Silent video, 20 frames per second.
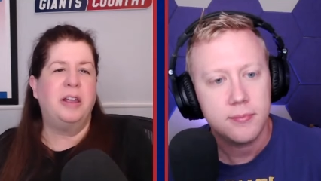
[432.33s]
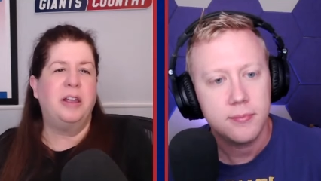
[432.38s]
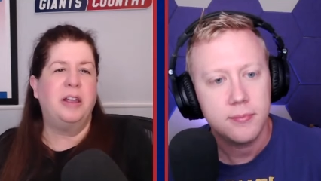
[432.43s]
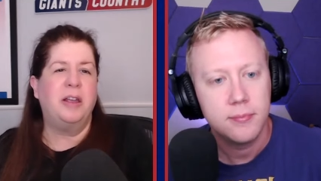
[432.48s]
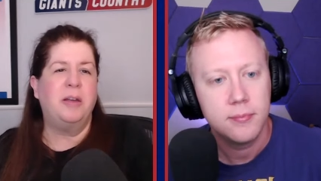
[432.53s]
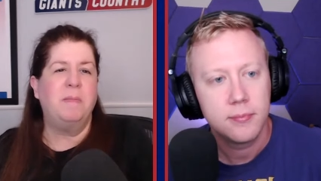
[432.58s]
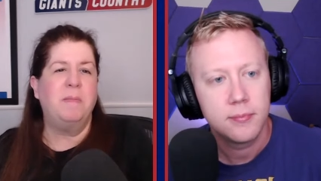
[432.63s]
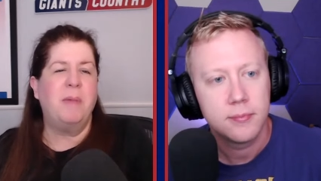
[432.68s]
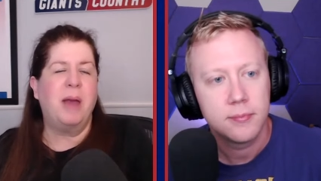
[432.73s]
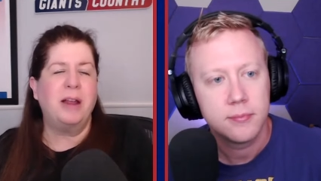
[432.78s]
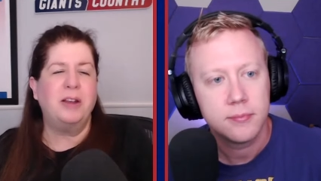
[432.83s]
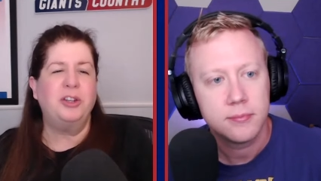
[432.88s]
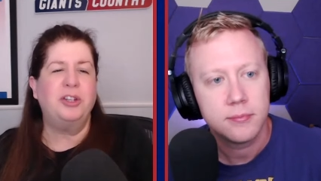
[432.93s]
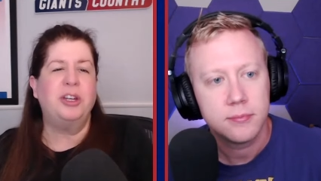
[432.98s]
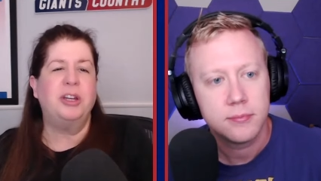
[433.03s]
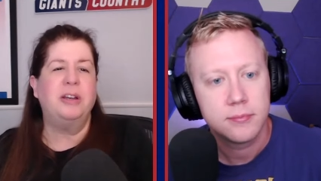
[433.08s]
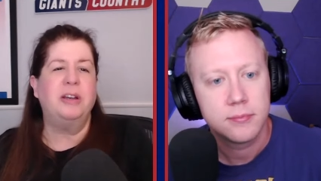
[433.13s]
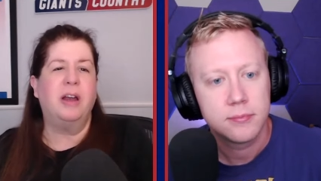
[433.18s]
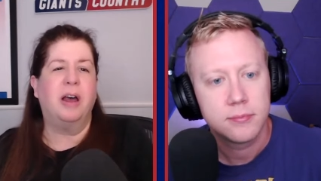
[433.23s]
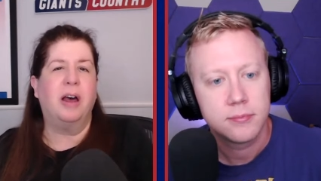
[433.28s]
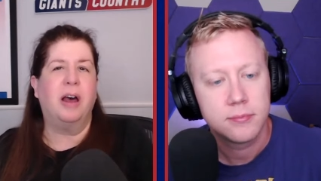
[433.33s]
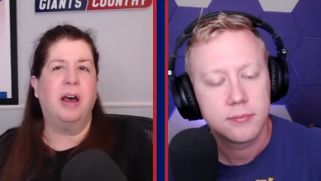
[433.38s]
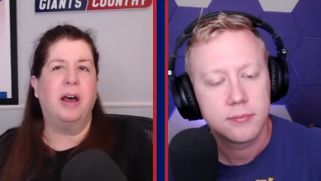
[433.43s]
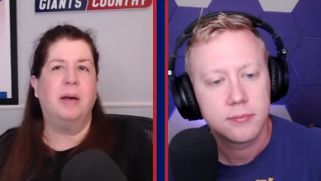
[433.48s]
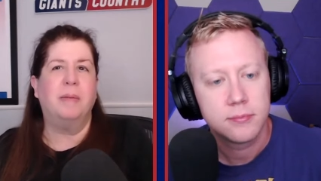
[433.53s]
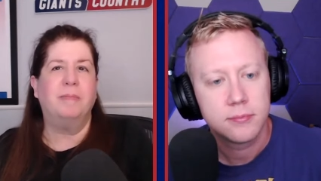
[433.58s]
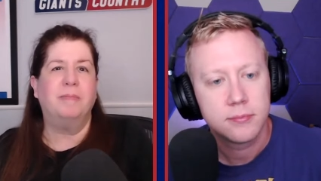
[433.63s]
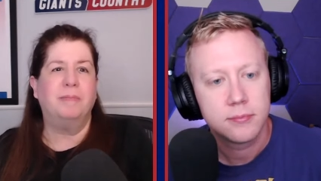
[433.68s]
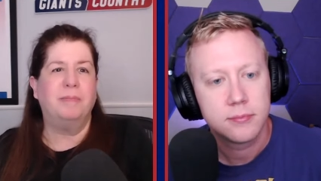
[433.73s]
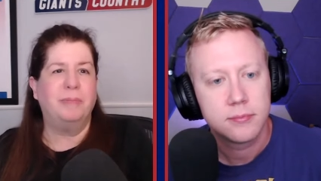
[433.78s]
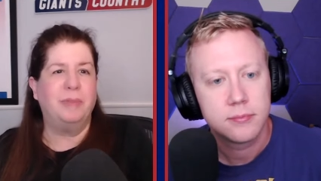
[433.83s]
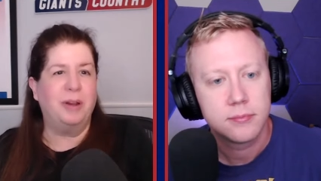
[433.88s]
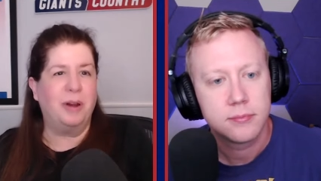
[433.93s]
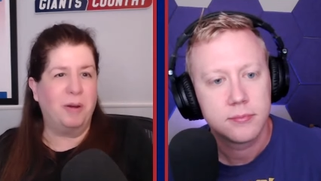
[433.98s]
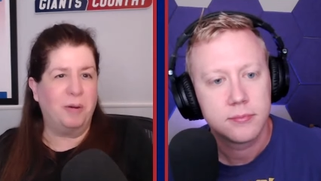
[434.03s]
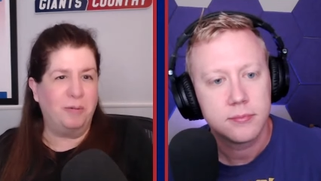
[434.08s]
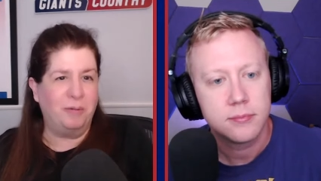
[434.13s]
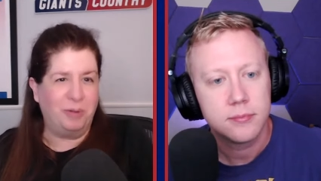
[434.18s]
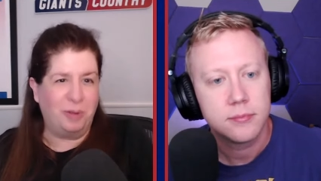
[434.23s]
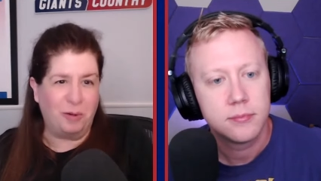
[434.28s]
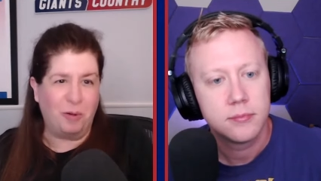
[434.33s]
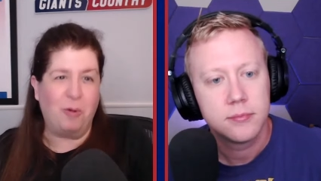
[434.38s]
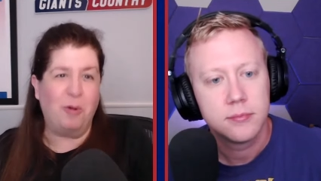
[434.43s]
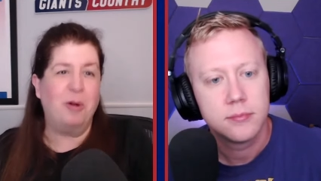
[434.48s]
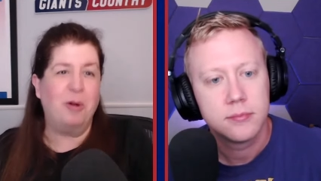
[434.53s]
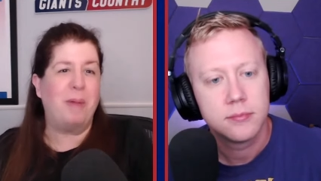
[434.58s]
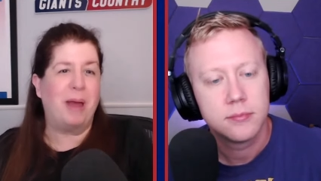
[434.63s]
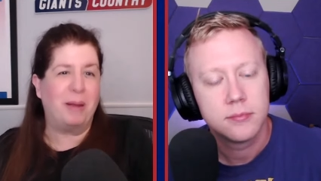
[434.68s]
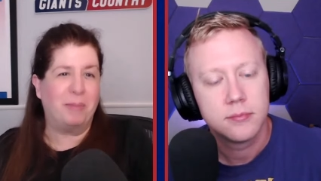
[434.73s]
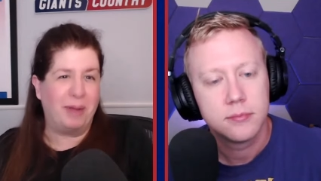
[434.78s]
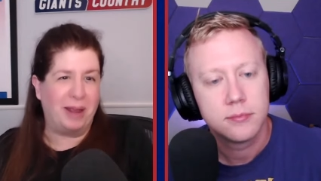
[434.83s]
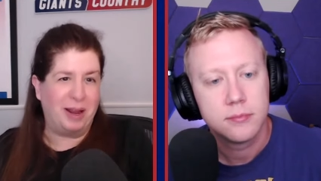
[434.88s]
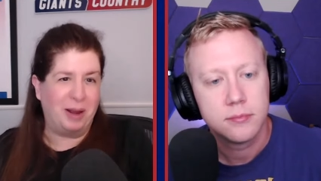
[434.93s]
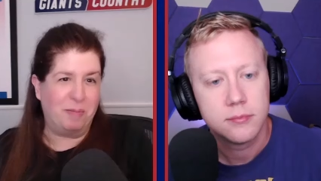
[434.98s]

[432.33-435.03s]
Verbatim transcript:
Speaker 1: You mentioned, you know, the quarterback being